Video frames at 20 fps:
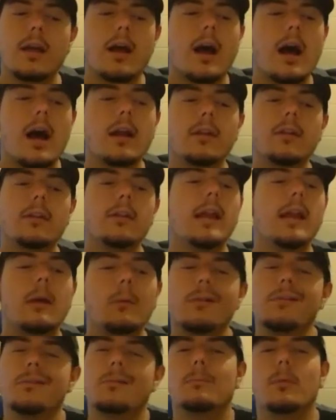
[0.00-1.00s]
honestly, I
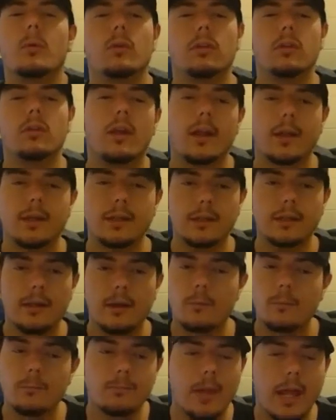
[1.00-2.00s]
wish them both luck. You
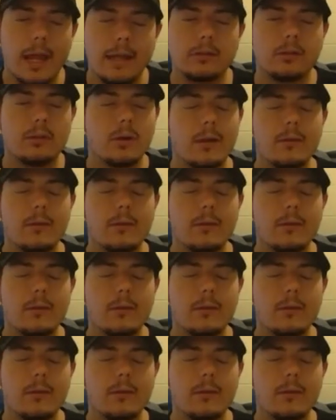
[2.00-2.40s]
know, I do.